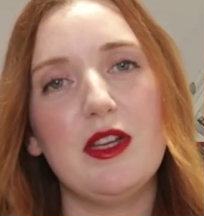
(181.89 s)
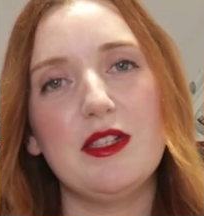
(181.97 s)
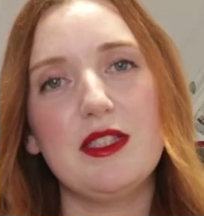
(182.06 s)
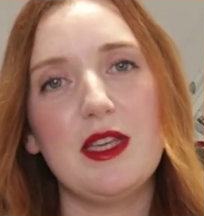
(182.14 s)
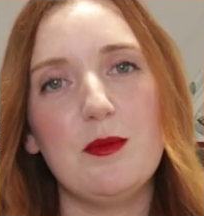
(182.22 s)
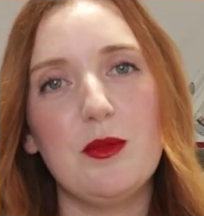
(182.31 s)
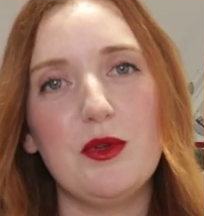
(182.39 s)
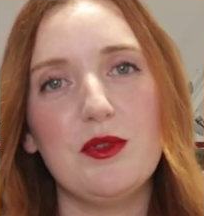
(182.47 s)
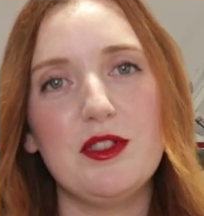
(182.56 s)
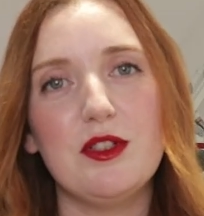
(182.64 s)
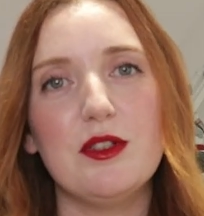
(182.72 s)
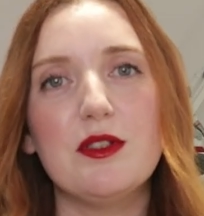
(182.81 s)
skin
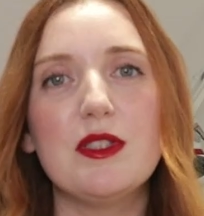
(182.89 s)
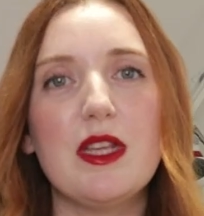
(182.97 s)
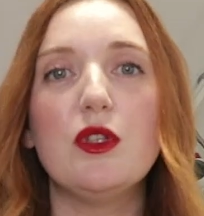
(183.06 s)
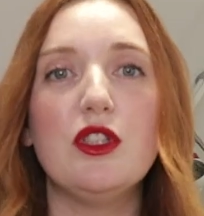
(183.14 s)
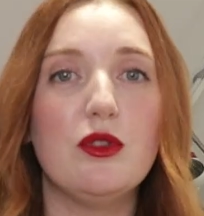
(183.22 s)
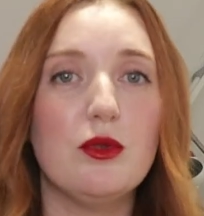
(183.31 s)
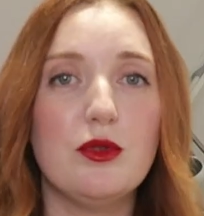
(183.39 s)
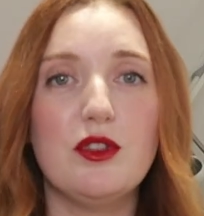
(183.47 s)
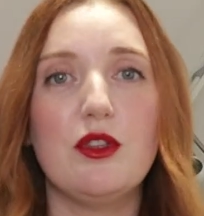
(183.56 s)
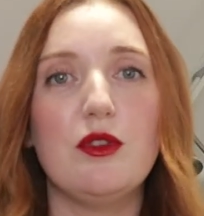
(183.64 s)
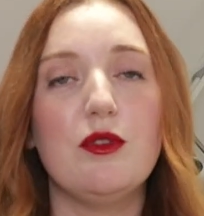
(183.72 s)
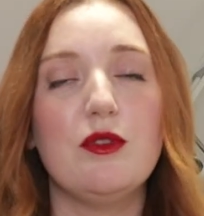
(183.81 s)
boosters. We do
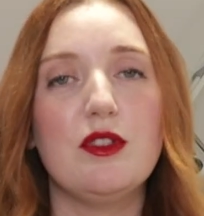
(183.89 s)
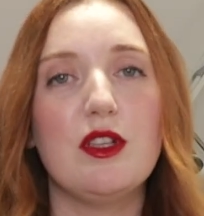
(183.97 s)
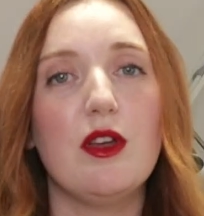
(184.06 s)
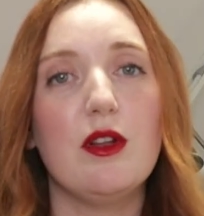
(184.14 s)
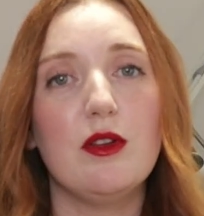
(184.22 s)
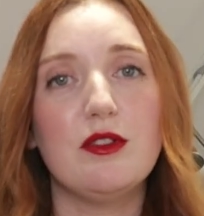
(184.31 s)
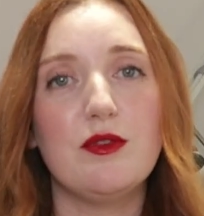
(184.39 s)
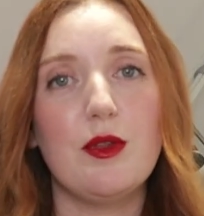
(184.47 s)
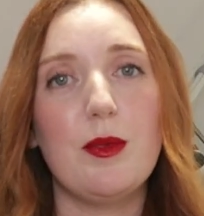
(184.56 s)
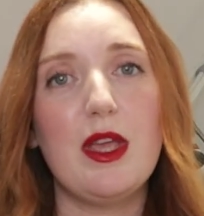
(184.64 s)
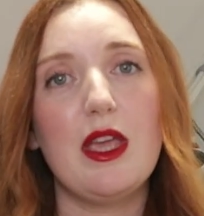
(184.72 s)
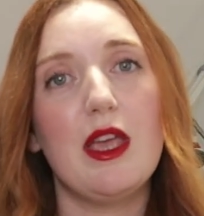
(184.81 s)
also use a lot of
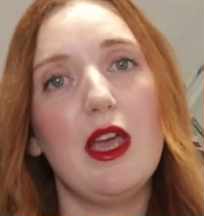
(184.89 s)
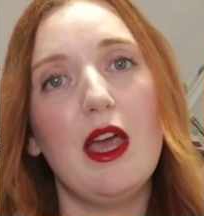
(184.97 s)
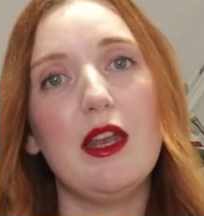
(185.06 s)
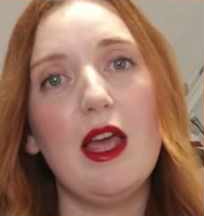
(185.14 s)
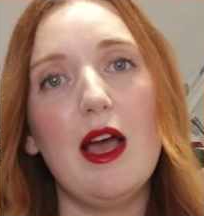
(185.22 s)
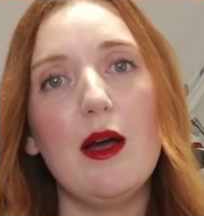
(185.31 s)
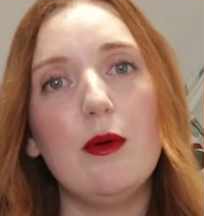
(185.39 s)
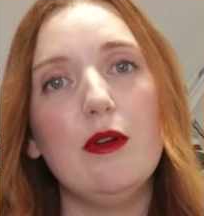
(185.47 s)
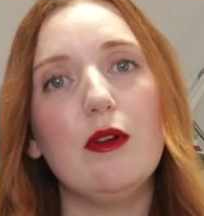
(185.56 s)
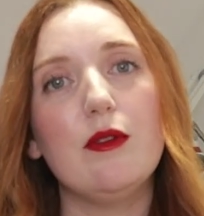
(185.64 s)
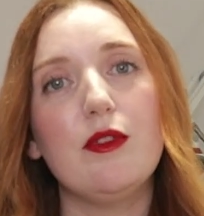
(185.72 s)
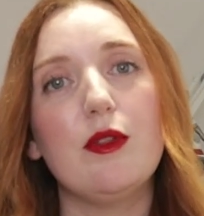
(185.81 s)
them here, and how a
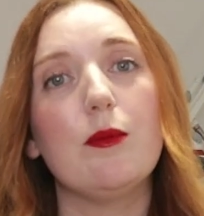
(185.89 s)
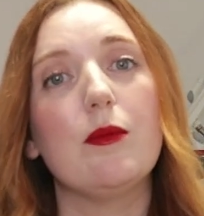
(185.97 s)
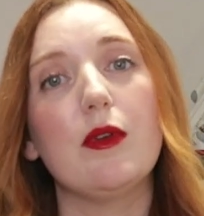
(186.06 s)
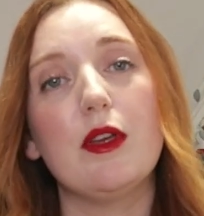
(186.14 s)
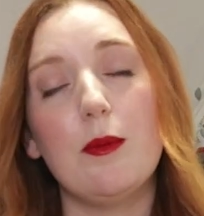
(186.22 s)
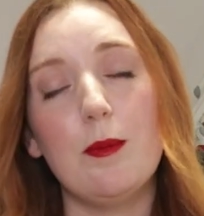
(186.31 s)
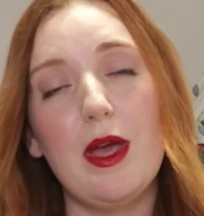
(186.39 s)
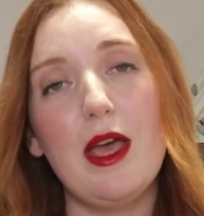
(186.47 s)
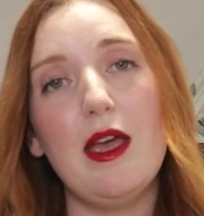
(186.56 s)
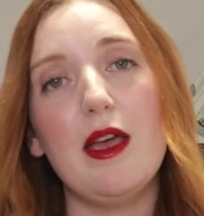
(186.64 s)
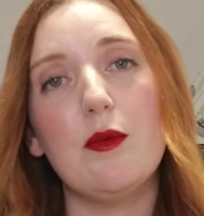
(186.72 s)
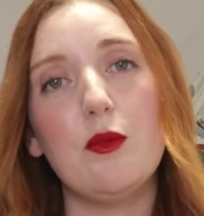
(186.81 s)
lot of them
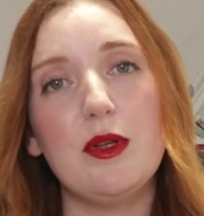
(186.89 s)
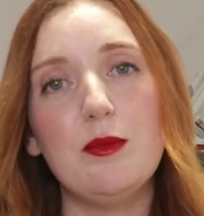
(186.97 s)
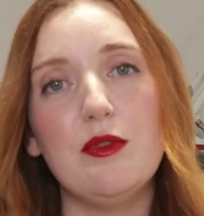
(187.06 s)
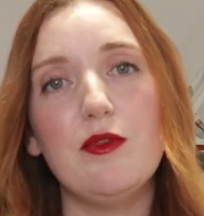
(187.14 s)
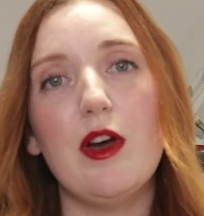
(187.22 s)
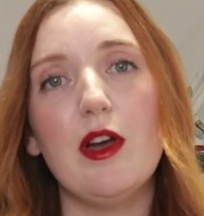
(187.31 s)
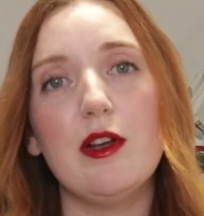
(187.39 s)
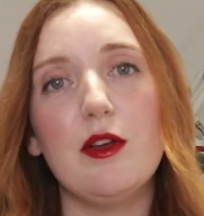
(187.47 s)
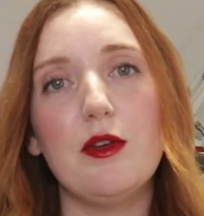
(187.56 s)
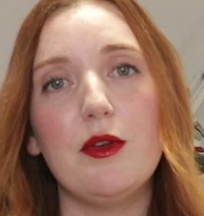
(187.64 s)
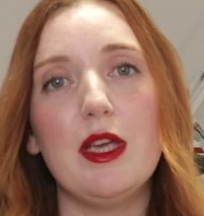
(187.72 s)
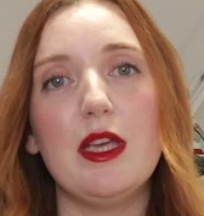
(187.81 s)
compare with
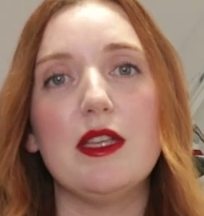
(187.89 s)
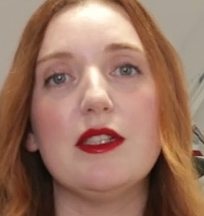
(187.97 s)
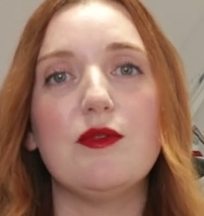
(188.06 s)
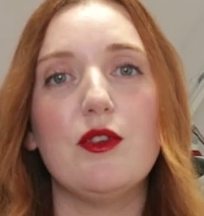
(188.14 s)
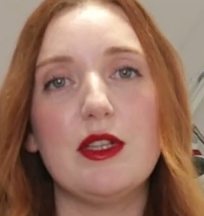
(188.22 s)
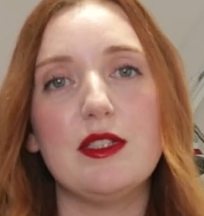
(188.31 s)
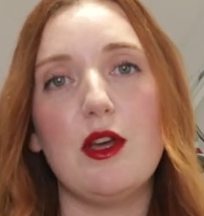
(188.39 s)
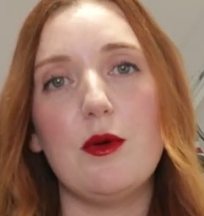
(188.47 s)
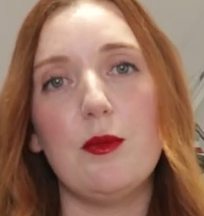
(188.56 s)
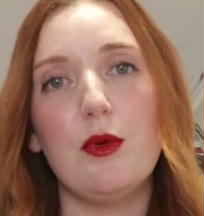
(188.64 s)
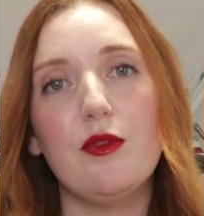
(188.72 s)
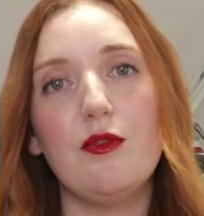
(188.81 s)
Profhilo is, for
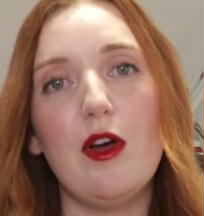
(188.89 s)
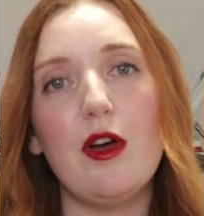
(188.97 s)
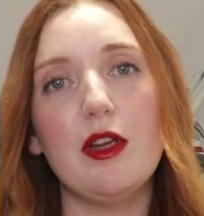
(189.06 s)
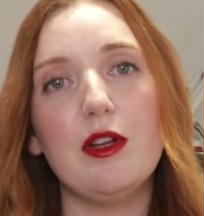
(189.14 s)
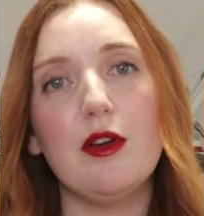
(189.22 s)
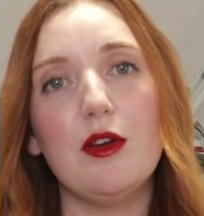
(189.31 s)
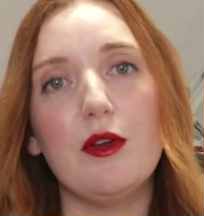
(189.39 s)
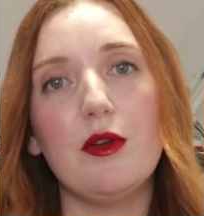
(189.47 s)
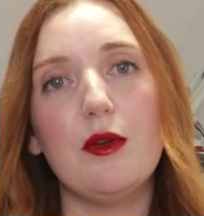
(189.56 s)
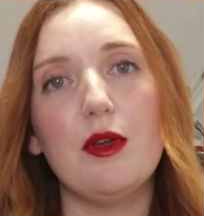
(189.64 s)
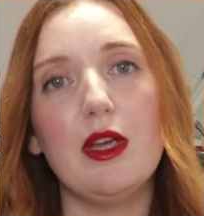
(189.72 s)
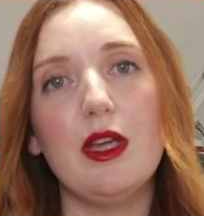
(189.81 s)
example,
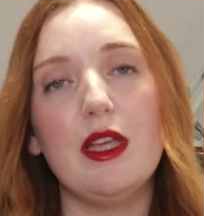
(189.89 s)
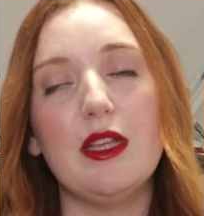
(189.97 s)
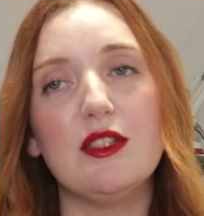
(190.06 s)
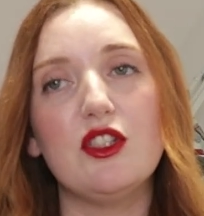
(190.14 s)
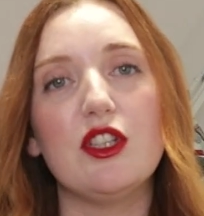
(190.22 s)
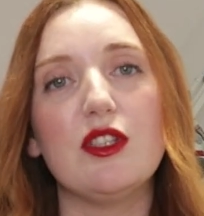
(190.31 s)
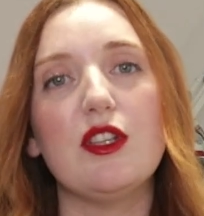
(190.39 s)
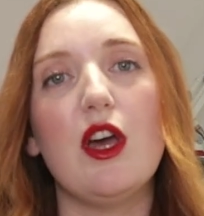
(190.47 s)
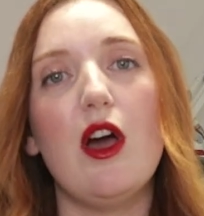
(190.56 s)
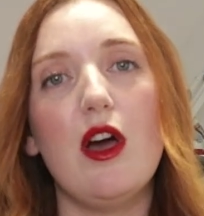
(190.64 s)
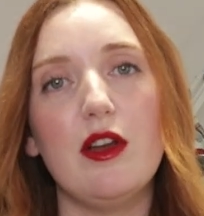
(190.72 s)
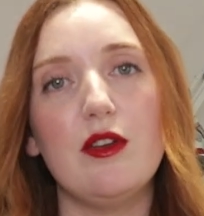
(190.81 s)
Profhilo is just a
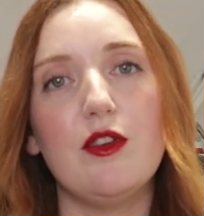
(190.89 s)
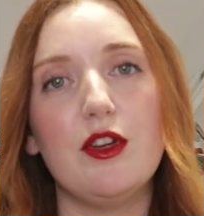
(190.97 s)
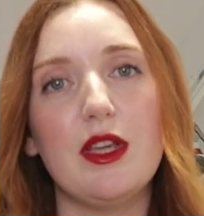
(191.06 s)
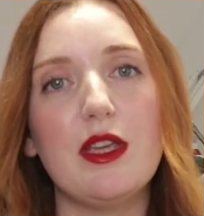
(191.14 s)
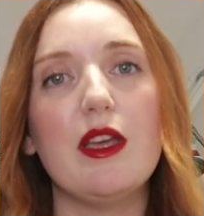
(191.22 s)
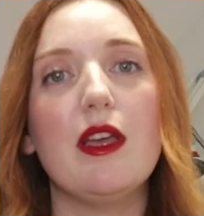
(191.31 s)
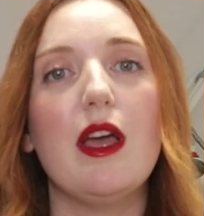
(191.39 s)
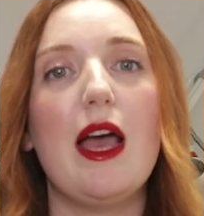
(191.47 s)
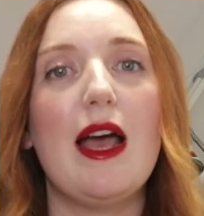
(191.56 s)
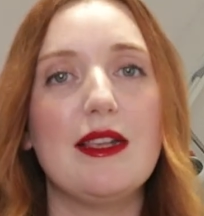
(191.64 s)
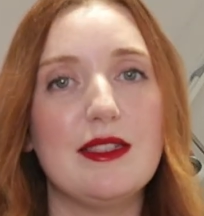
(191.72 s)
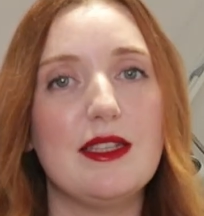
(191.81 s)
hyaluronic
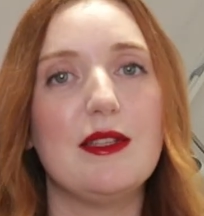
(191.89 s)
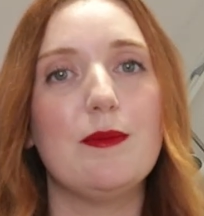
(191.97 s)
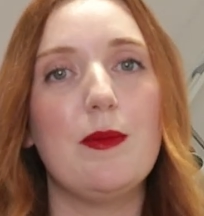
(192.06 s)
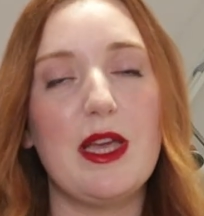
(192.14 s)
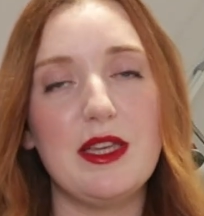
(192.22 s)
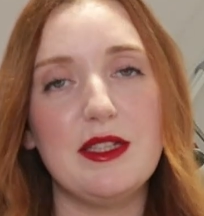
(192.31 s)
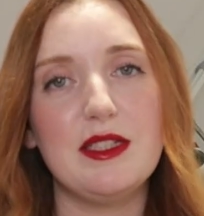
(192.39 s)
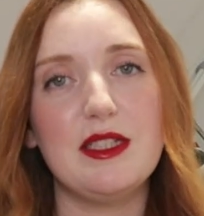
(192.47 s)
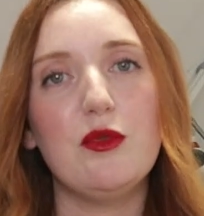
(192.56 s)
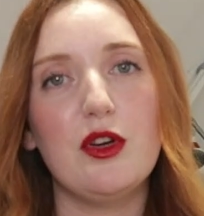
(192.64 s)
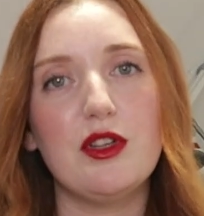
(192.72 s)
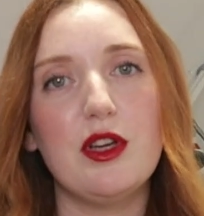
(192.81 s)
acid-based
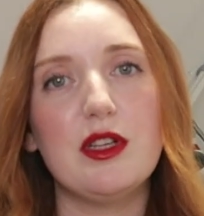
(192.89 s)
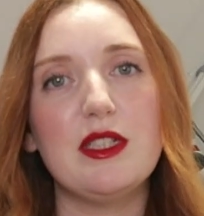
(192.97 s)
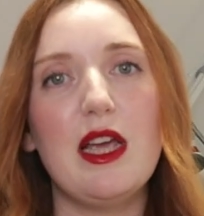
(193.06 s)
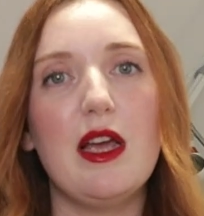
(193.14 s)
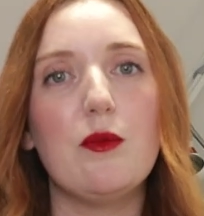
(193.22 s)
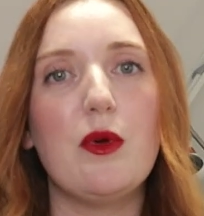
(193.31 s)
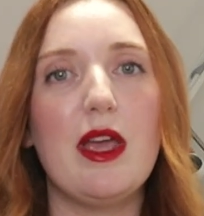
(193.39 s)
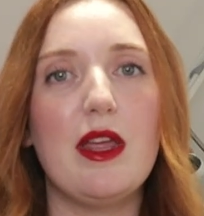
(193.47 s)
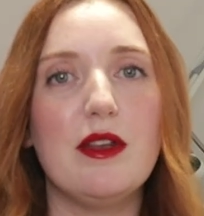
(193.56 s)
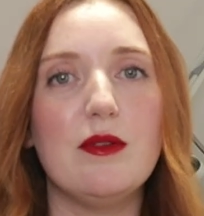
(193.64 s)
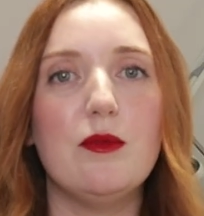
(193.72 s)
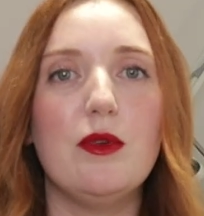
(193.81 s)
product,
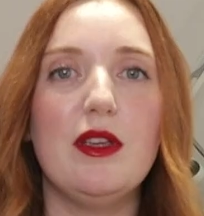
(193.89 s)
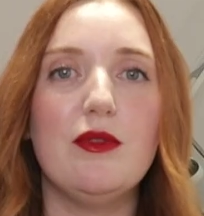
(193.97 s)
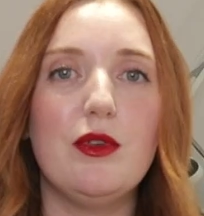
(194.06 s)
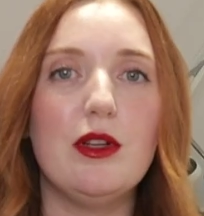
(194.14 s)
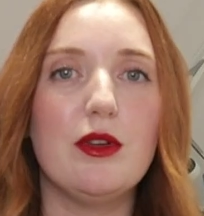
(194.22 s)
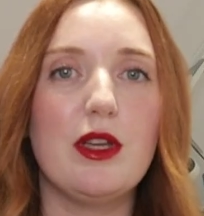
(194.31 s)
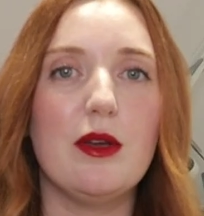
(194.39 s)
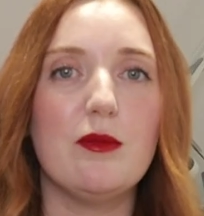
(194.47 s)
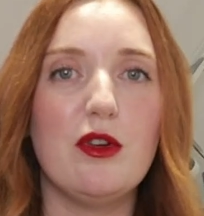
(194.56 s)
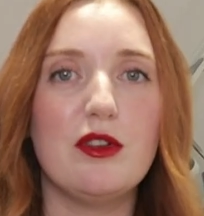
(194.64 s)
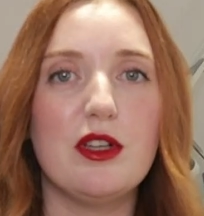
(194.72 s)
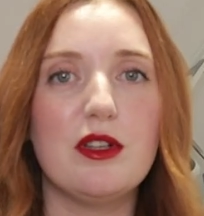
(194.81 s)
when if we look at
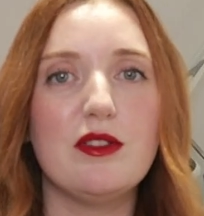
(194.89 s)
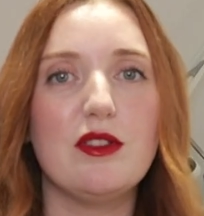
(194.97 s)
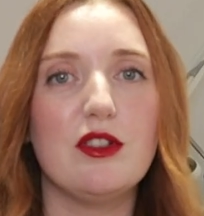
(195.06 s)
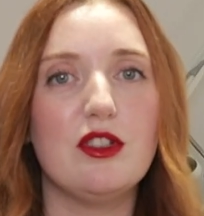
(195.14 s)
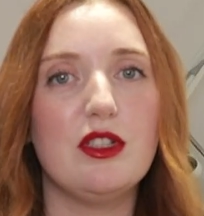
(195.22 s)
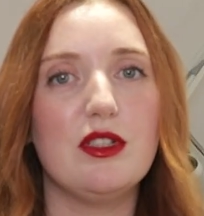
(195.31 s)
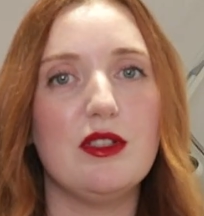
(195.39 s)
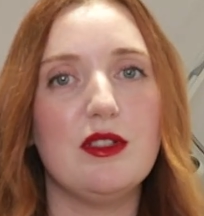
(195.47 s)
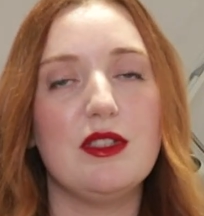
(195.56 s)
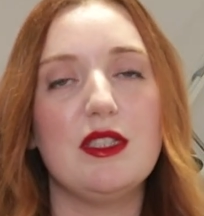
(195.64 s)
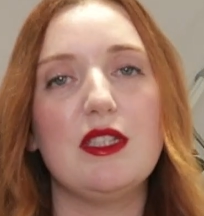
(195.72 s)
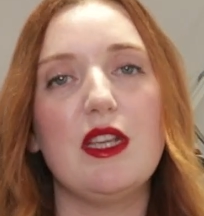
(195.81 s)
products such
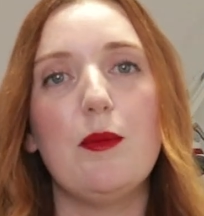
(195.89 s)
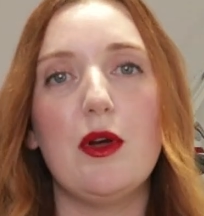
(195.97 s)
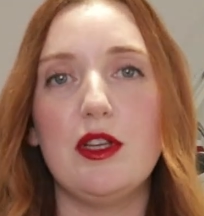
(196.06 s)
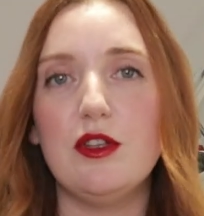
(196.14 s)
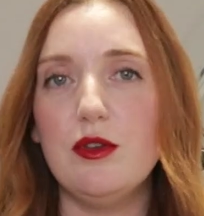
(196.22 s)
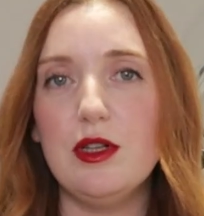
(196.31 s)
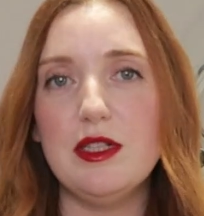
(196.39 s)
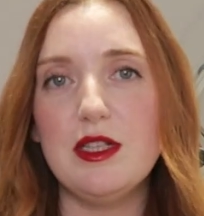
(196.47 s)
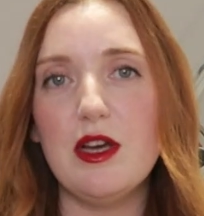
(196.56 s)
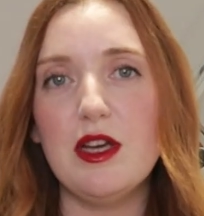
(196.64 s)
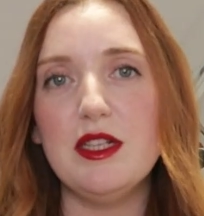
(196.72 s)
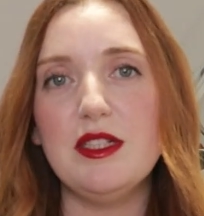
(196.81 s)
as
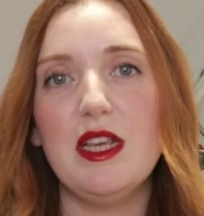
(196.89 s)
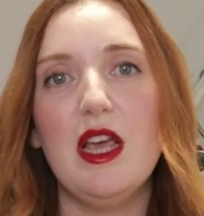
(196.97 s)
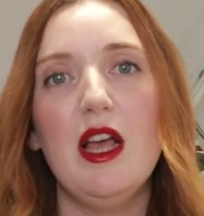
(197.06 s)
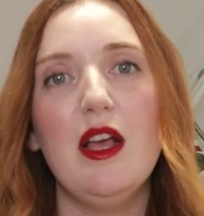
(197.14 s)
polynucleotides,